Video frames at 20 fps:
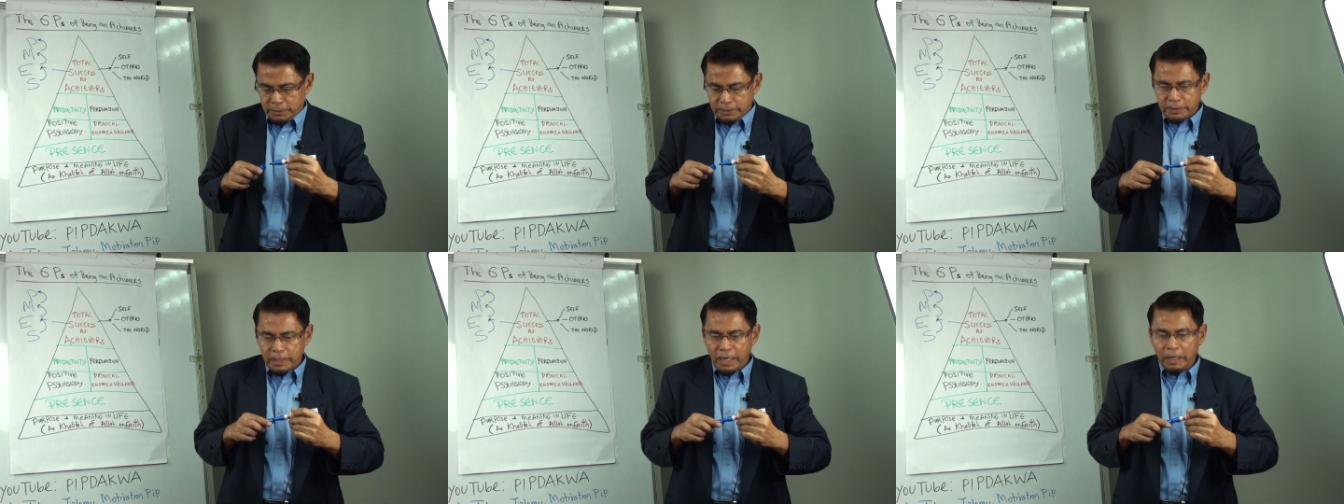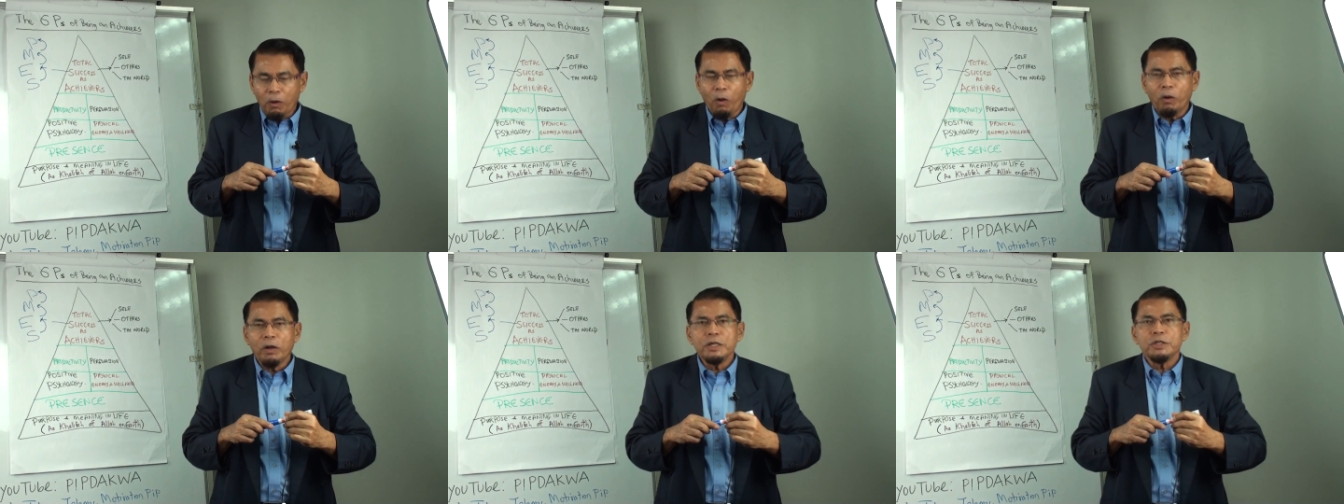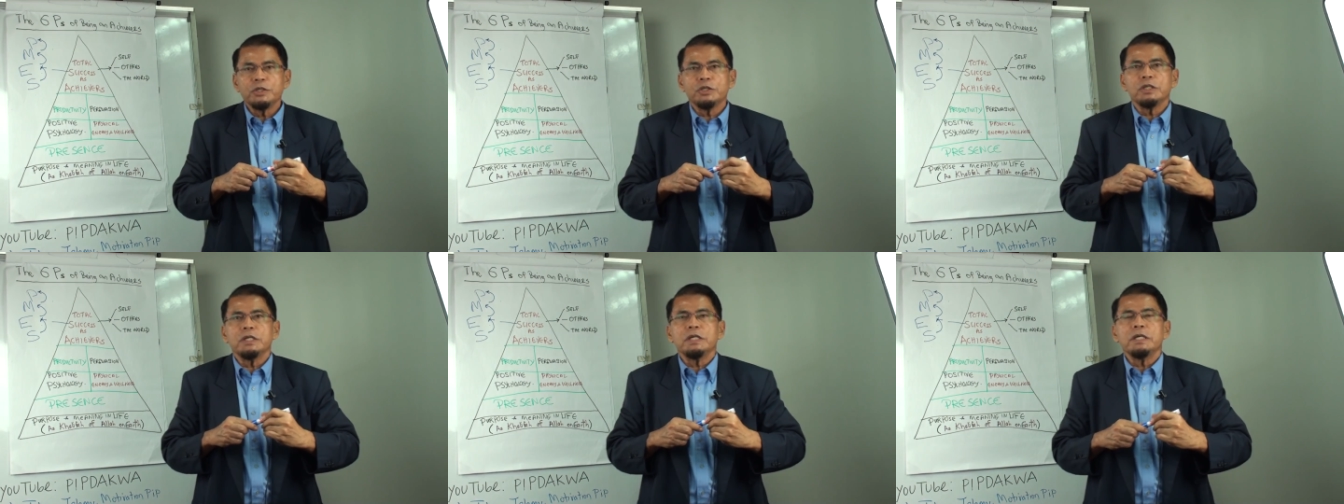
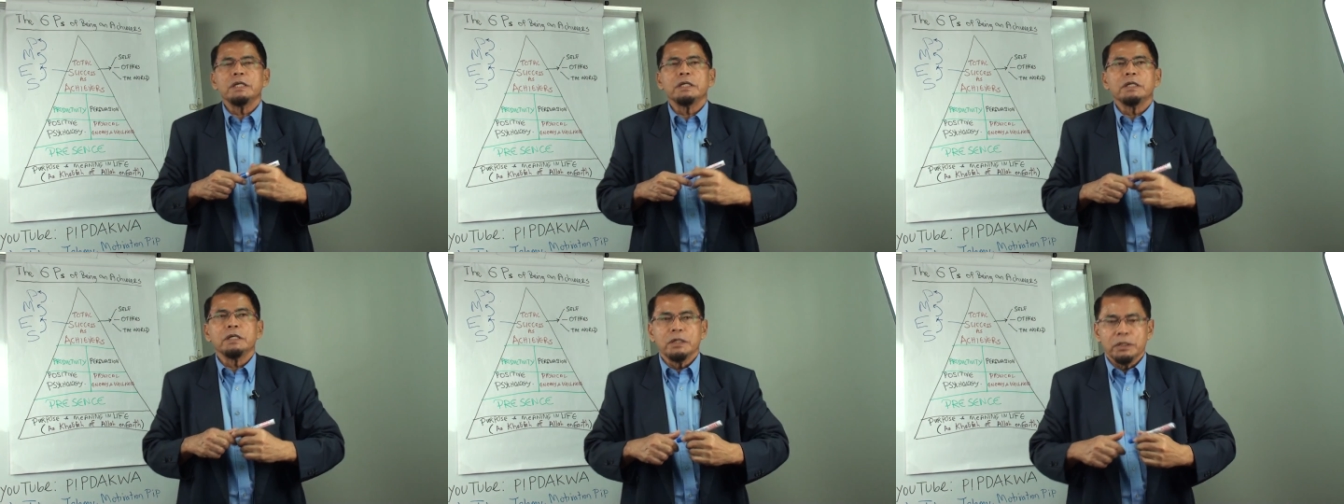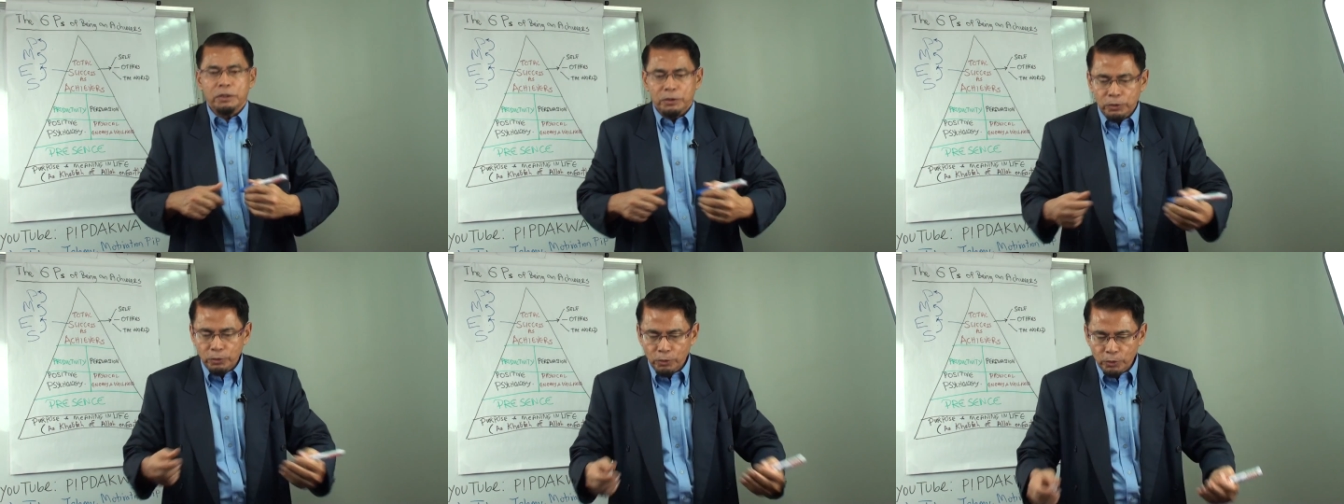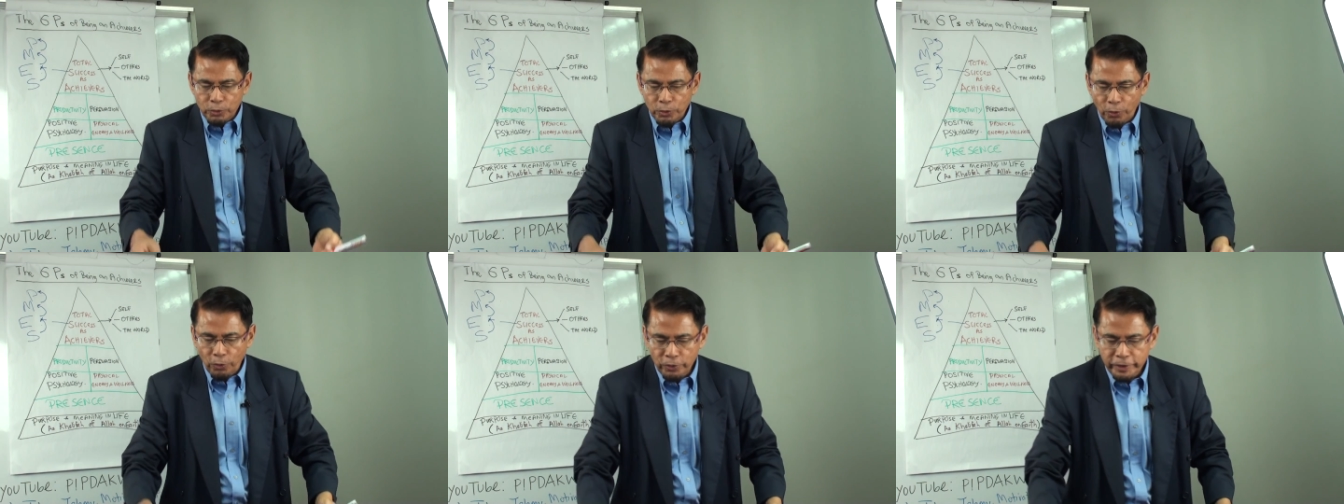psychology, you'll
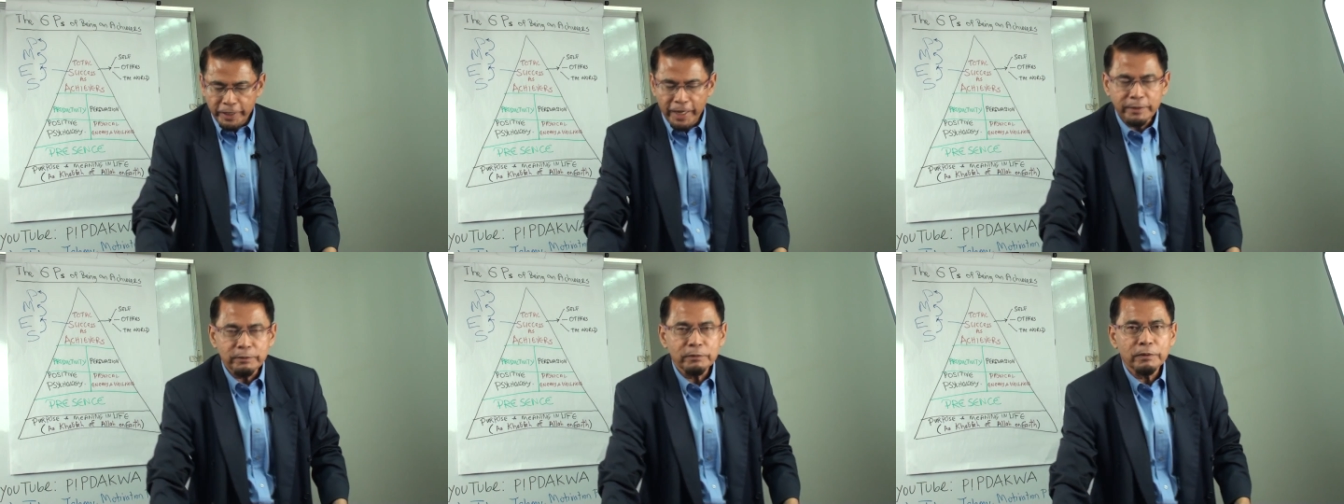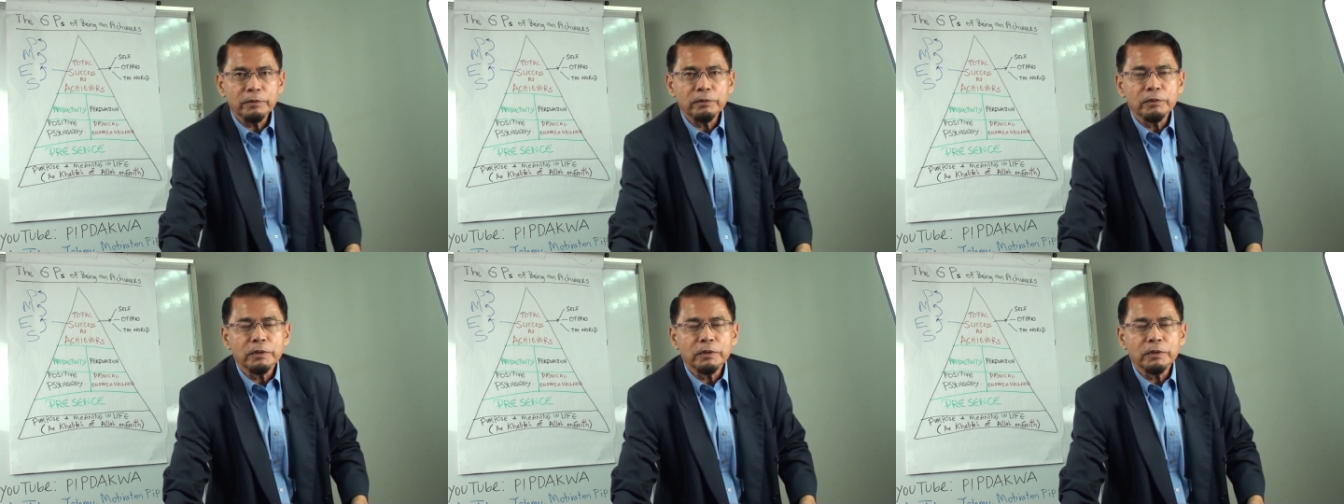know that